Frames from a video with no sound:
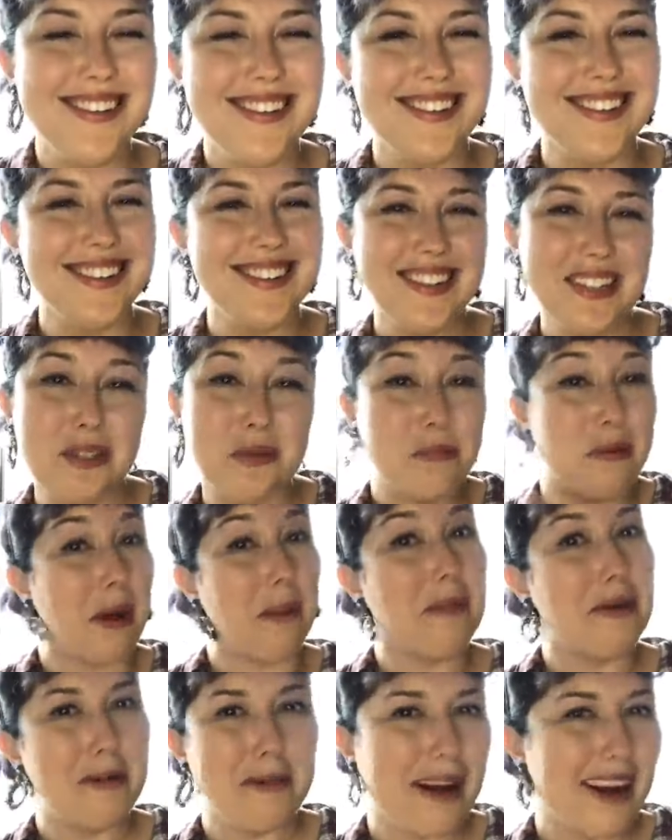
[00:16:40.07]
That's
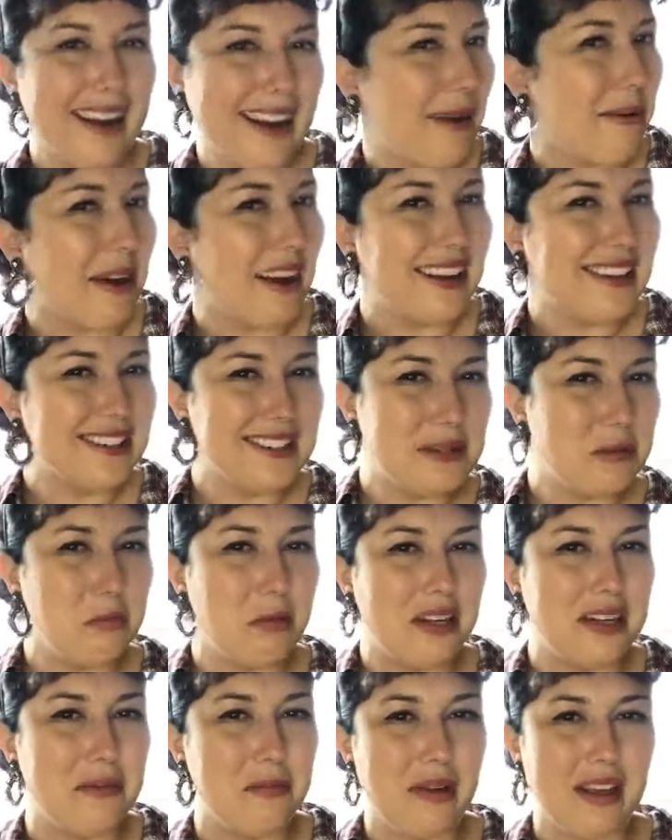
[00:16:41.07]
probably why I went and did
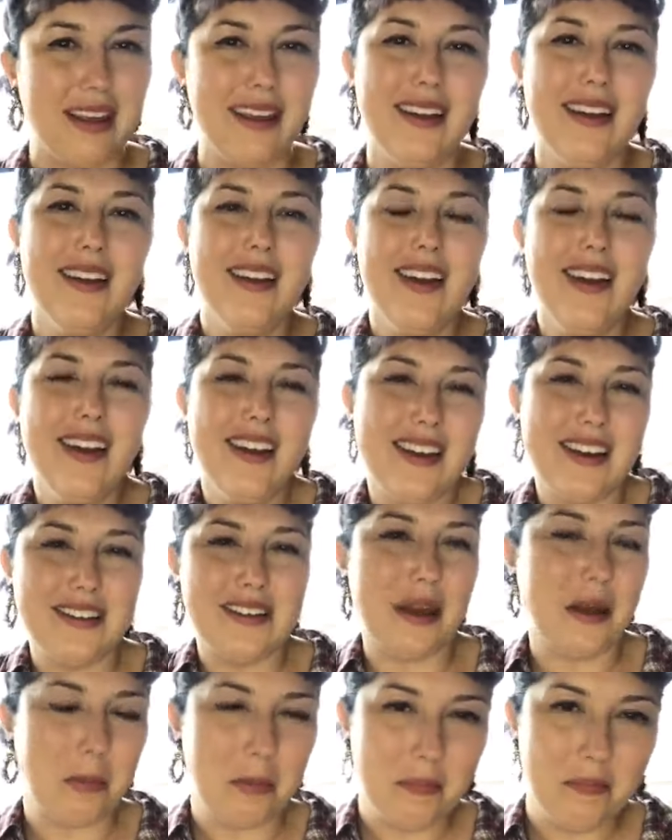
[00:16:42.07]
B2B, because
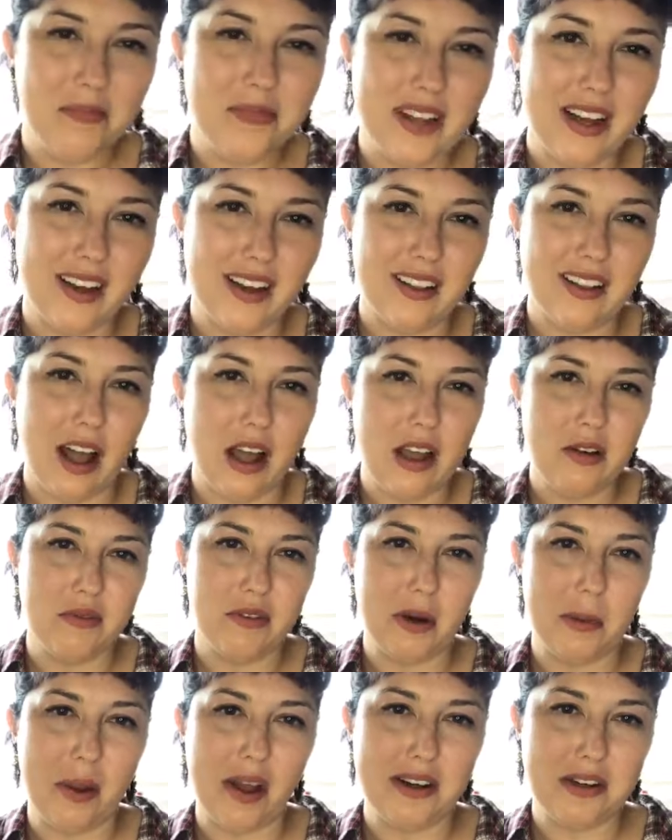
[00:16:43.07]
I'm a glutton
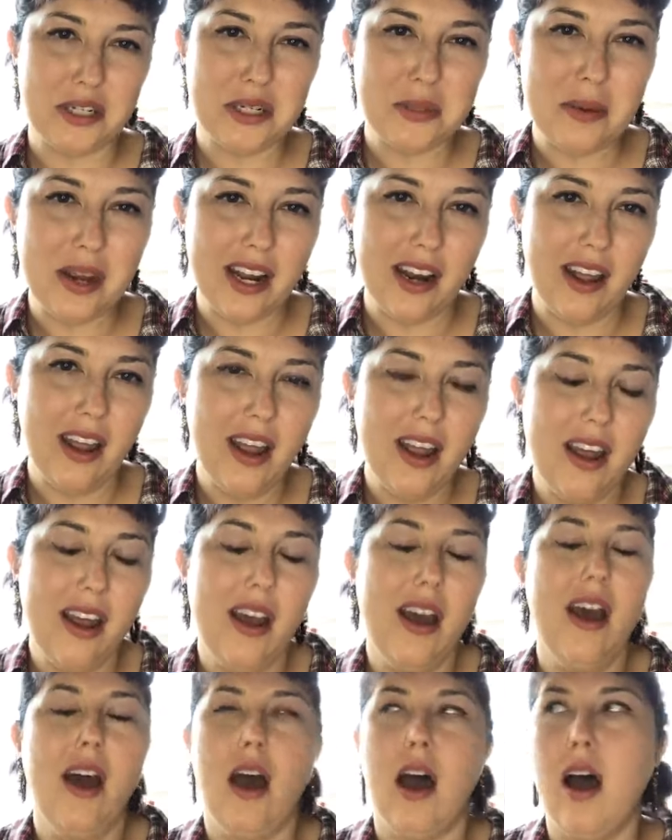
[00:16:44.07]
for punishment.
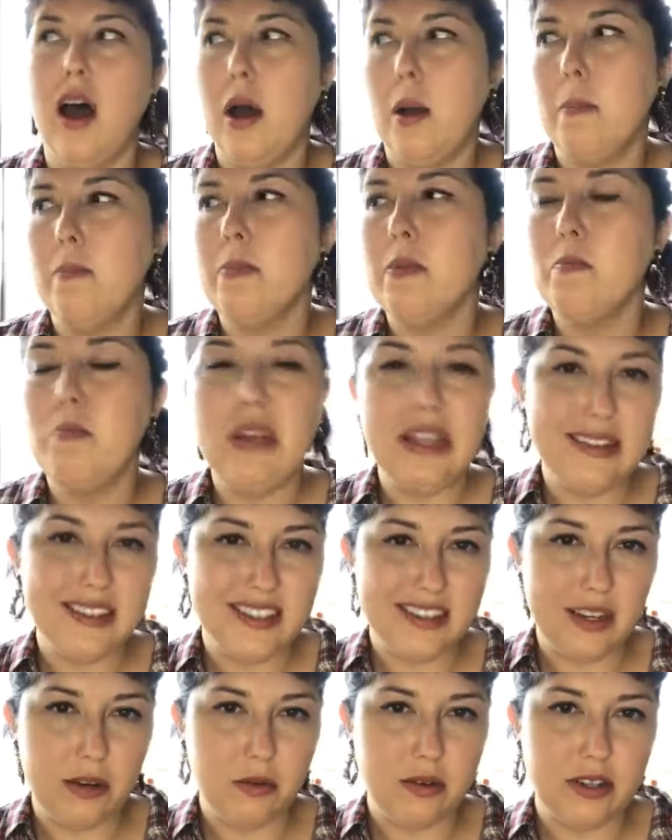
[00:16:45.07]

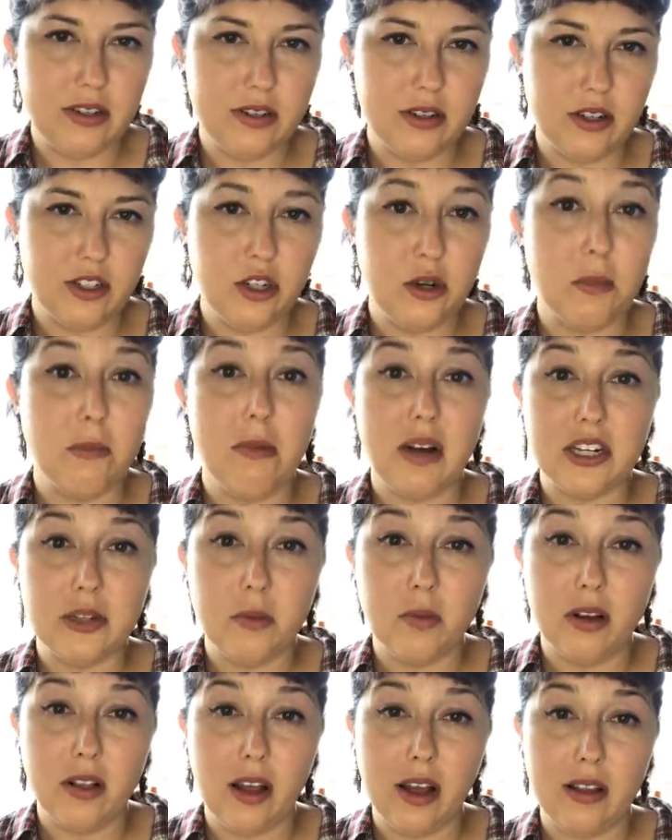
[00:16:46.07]
B2C research, you're much
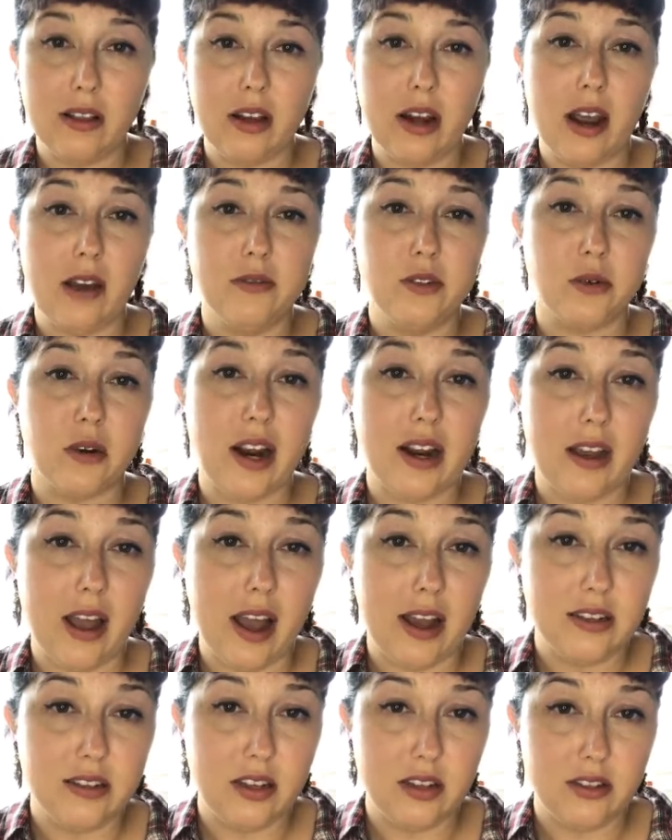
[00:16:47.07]
more likely to have direct
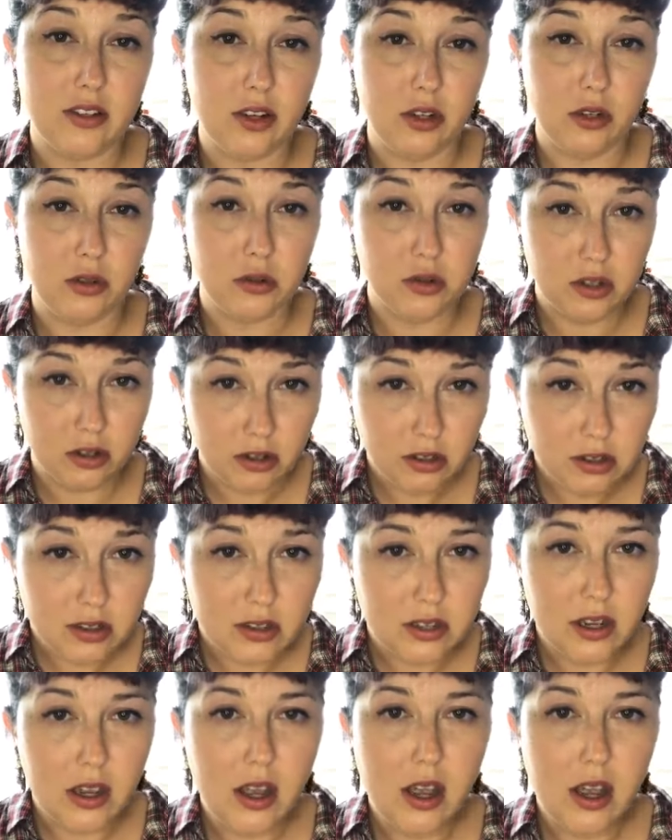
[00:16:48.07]
access to users.